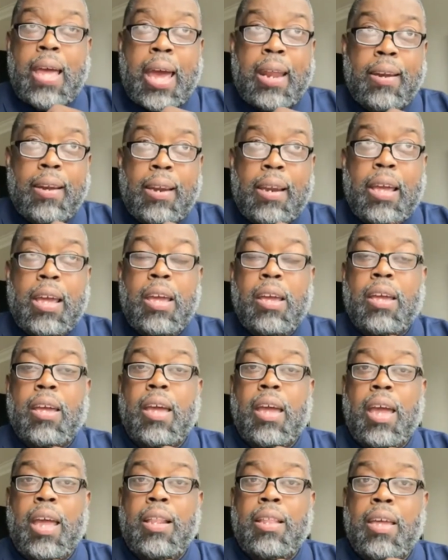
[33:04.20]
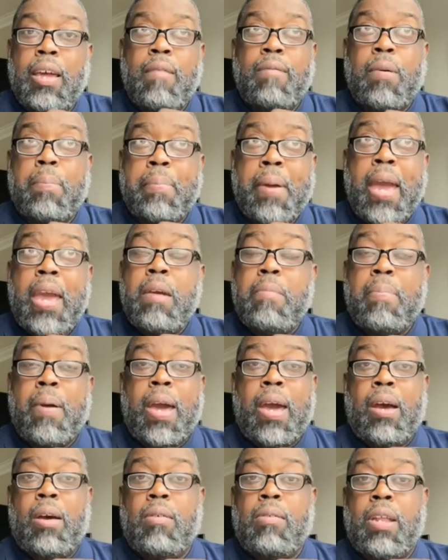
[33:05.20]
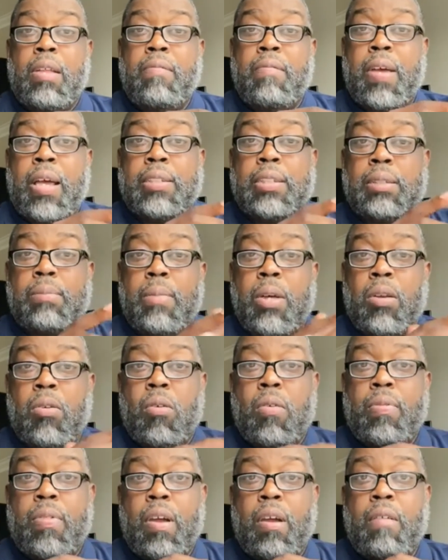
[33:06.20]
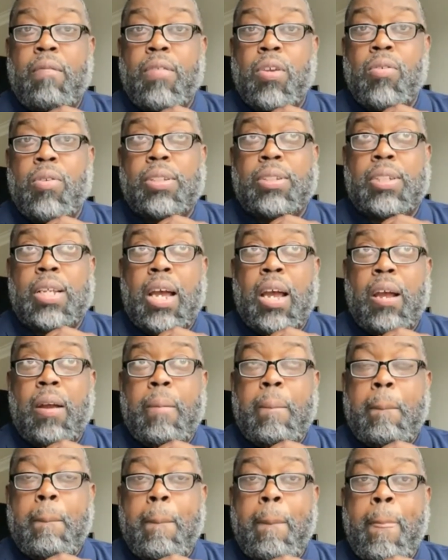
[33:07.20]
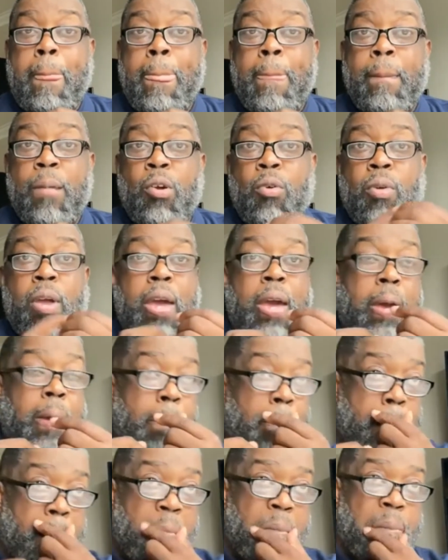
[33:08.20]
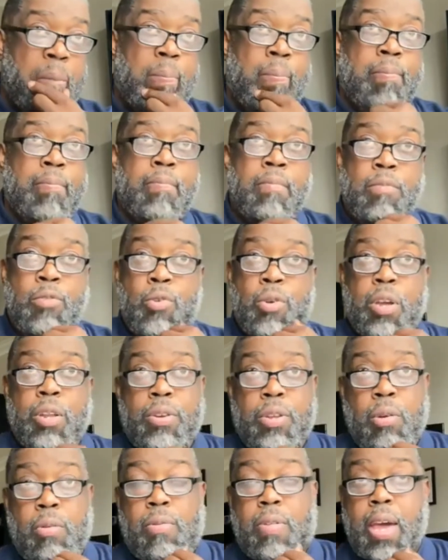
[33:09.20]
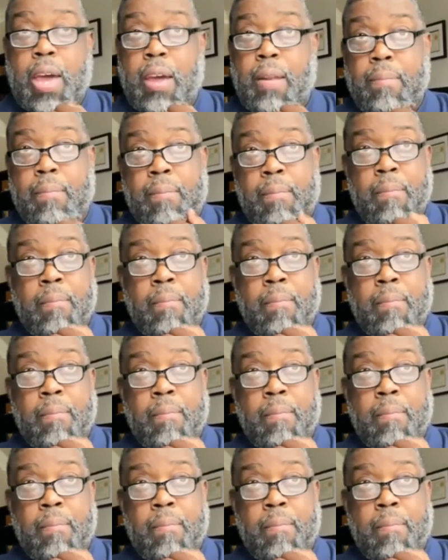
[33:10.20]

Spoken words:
that link and give a PayPal investment on there if you desire. Okay? You could do that.